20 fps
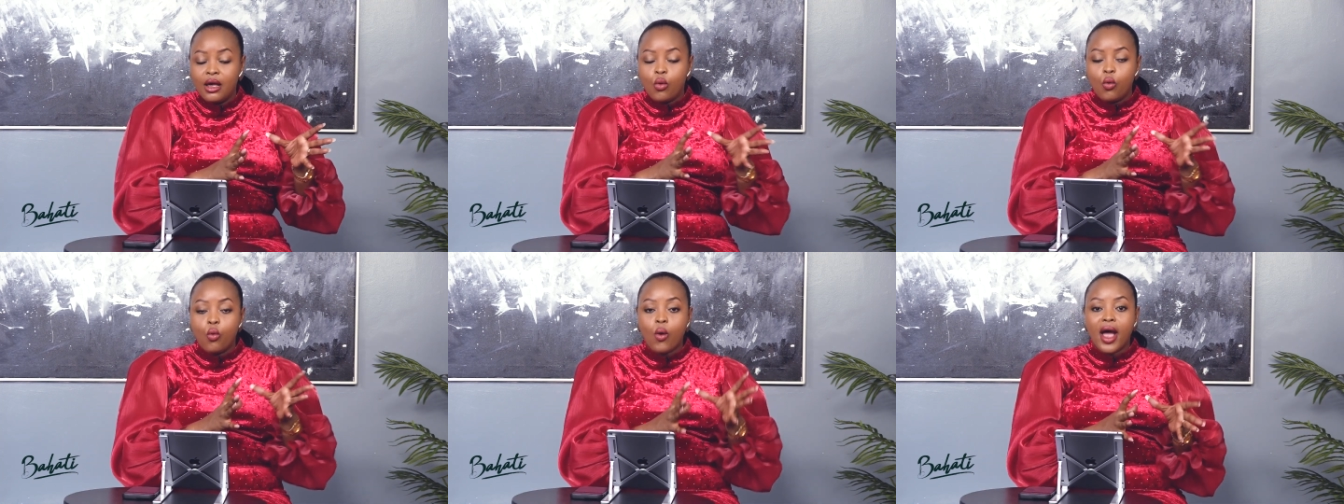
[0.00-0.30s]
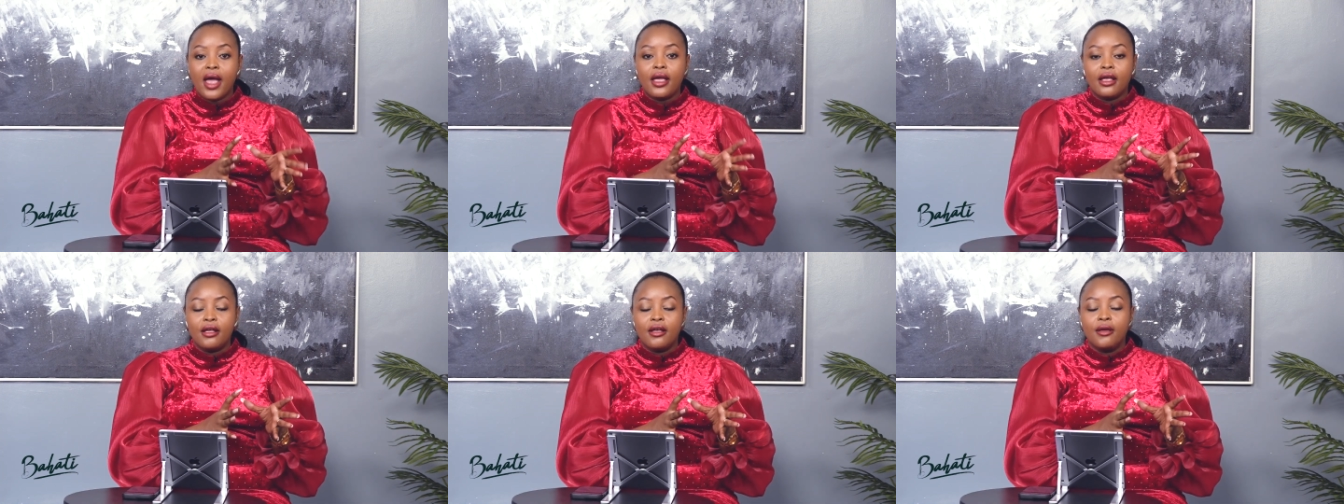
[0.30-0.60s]

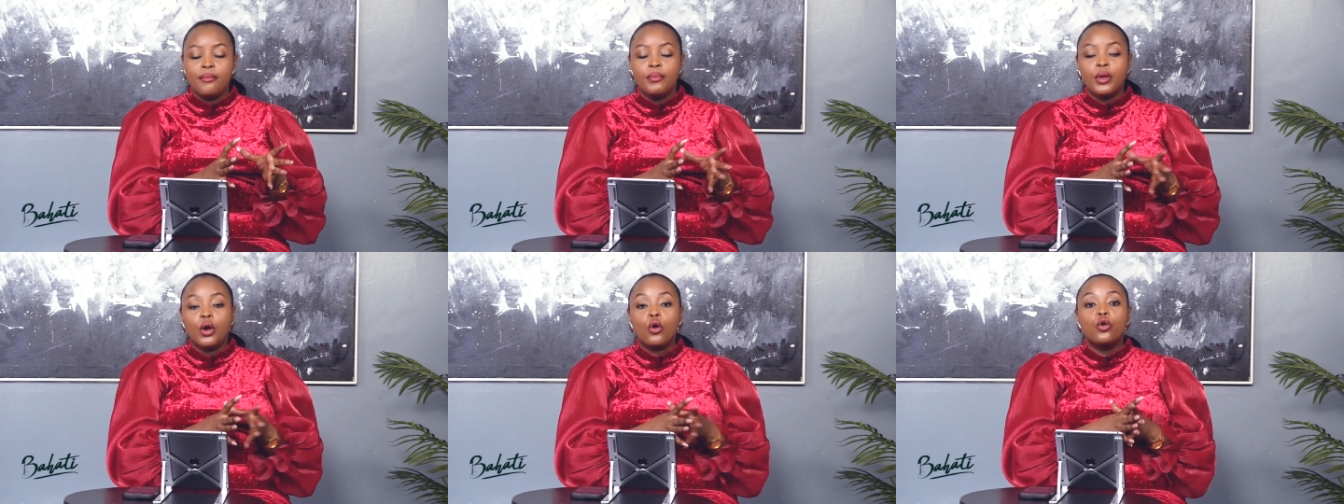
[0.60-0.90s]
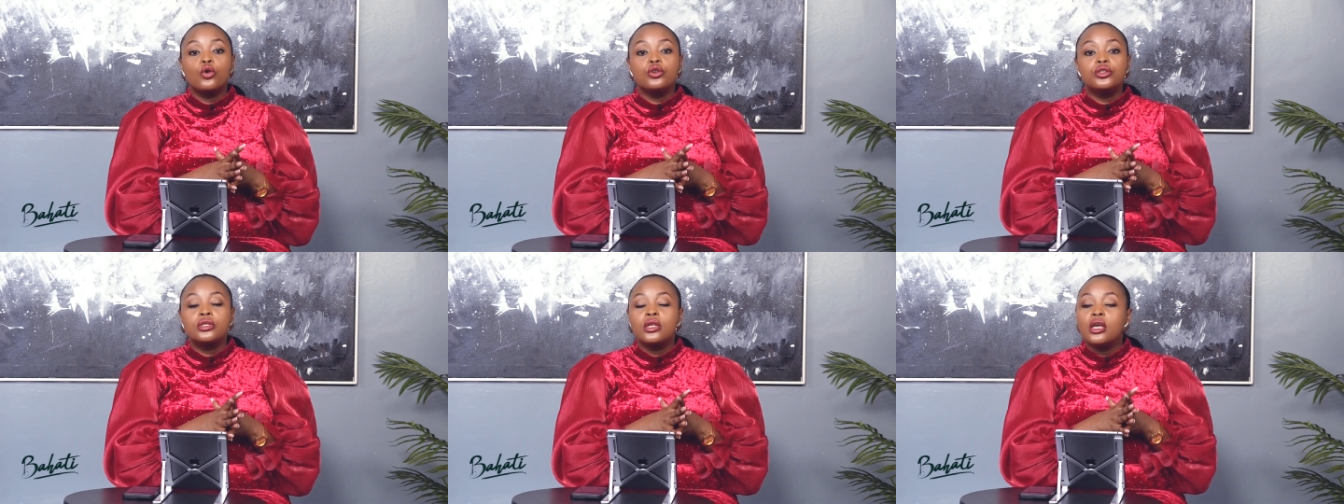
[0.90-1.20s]
Why?
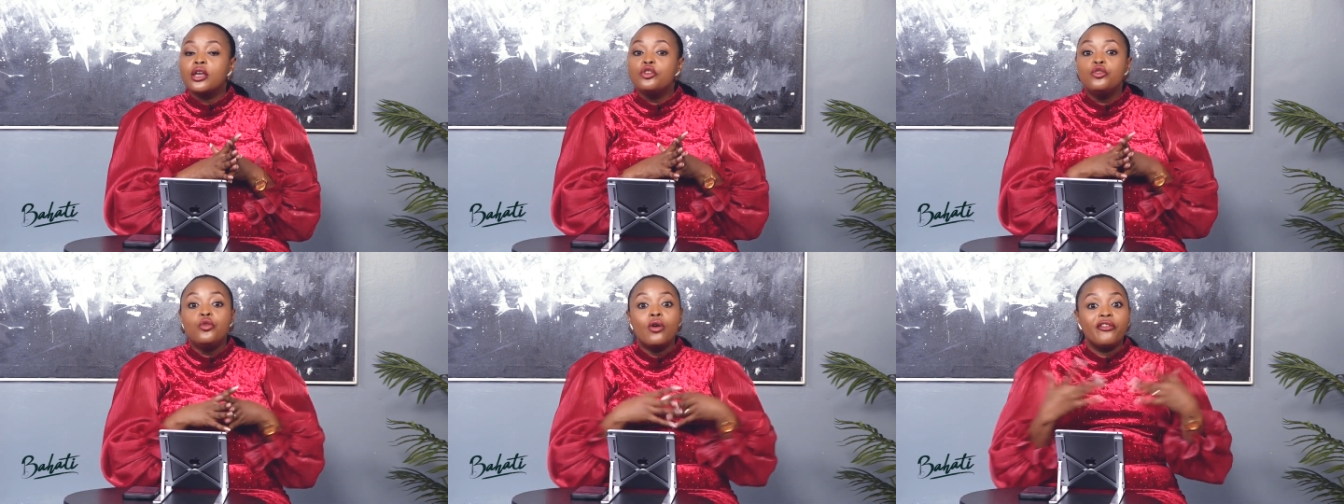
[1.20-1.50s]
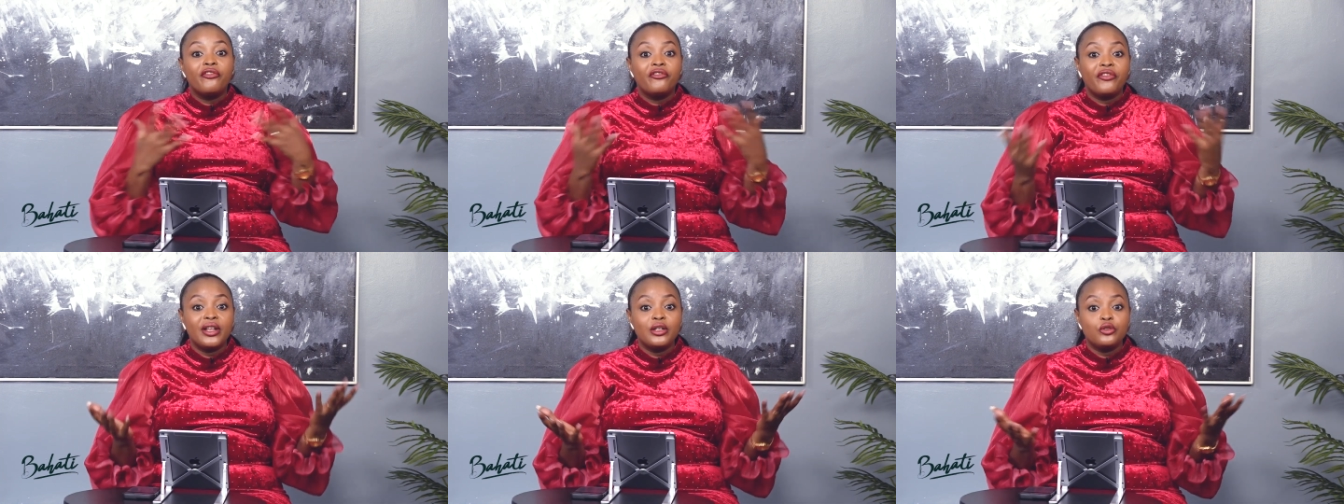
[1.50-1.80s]
Because you
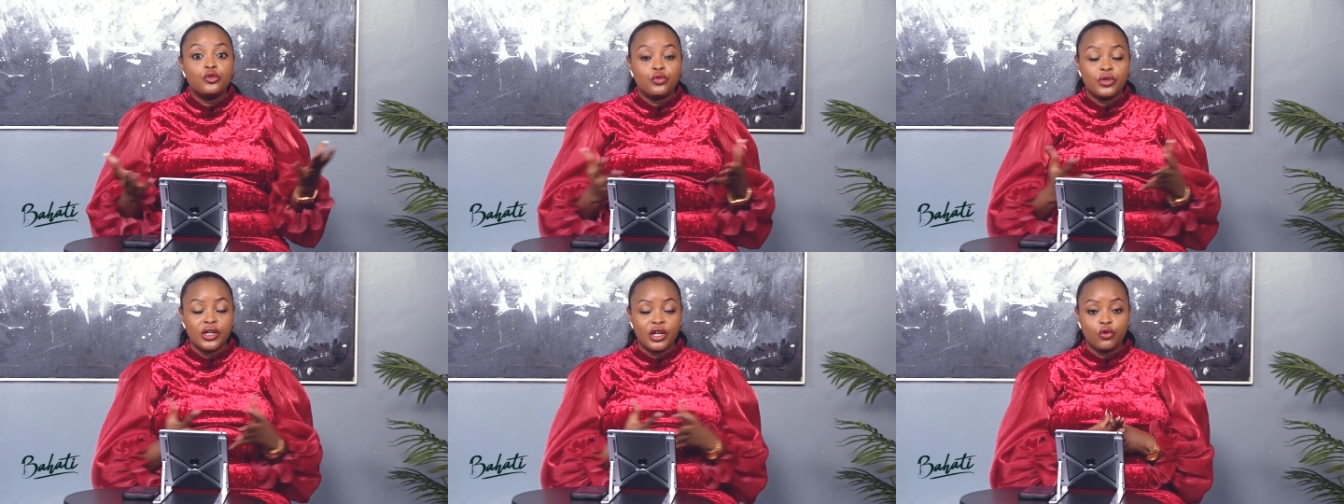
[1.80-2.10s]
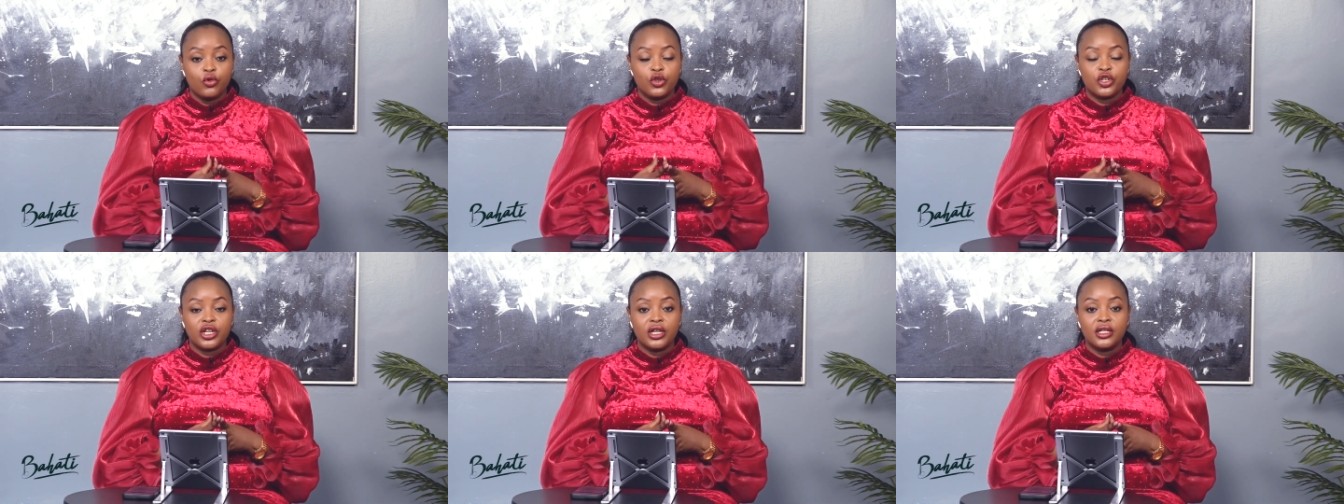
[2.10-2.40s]
have failed to
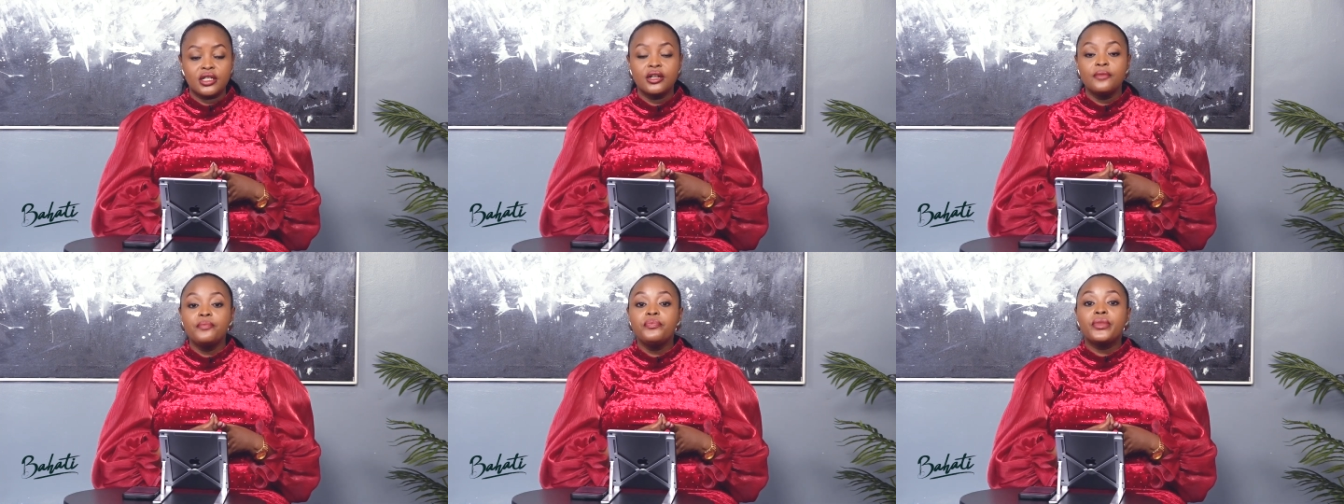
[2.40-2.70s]
negotiate.